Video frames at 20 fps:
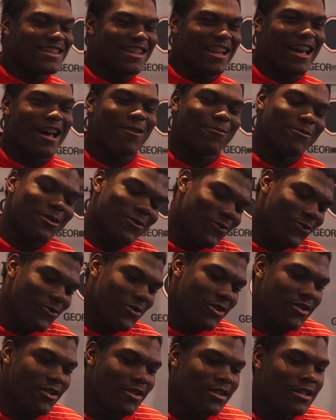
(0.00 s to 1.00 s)
Nah, but for
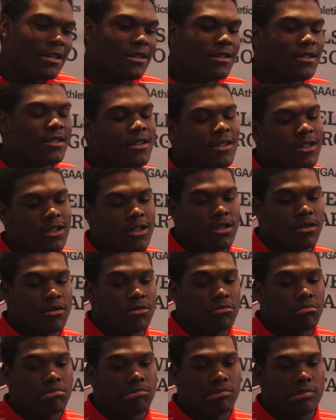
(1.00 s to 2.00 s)

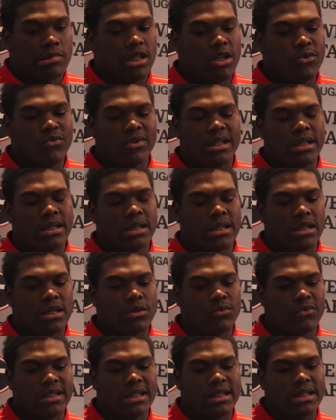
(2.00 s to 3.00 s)
real, it
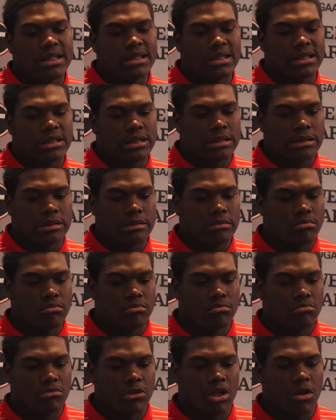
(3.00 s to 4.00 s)
really isn't
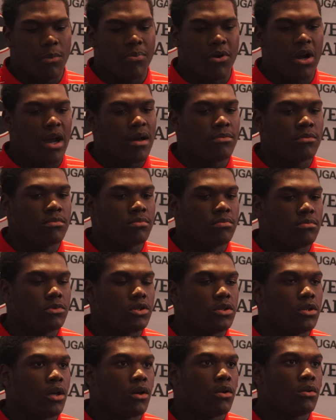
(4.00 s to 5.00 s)
a
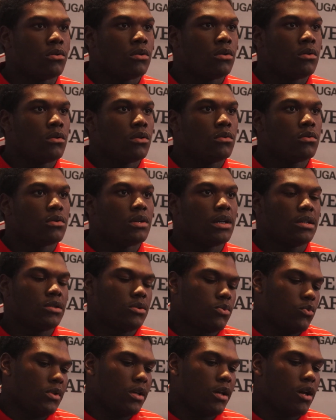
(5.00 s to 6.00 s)
problem, you know,
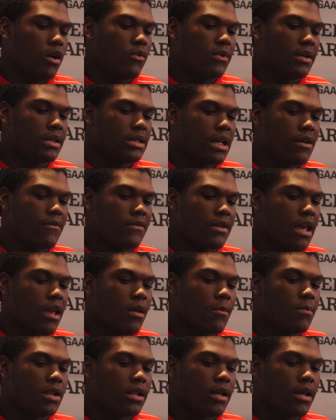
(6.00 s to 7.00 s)
because we always have a
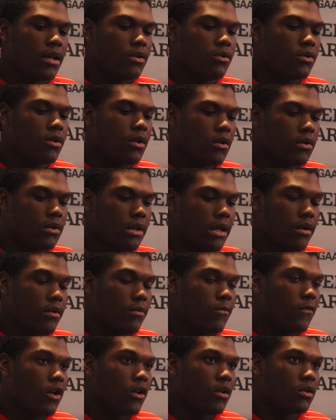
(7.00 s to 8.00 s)
game plan, you know, that
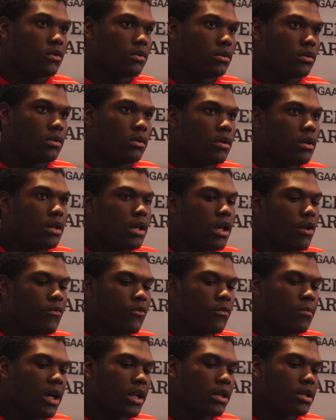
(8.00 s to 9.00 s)
involves
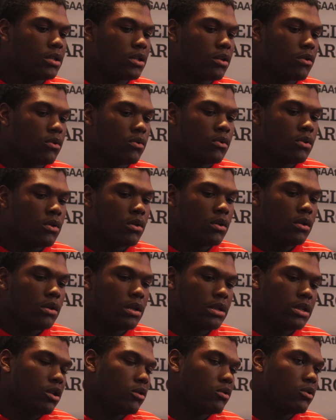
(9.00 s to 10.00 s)
everybody. So
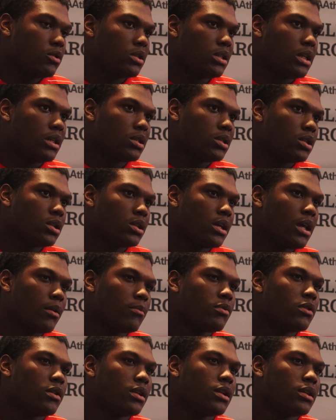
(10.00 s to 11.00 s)
as long as you stick to the
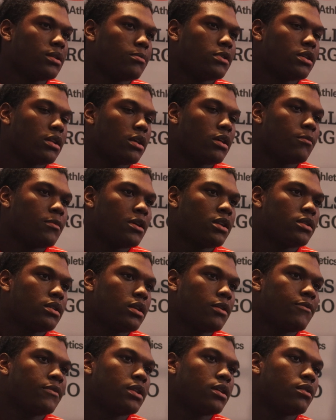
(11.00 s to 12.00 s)
game plan,
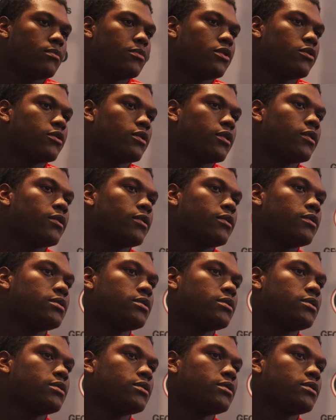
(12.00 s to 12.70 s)
everything will be okay.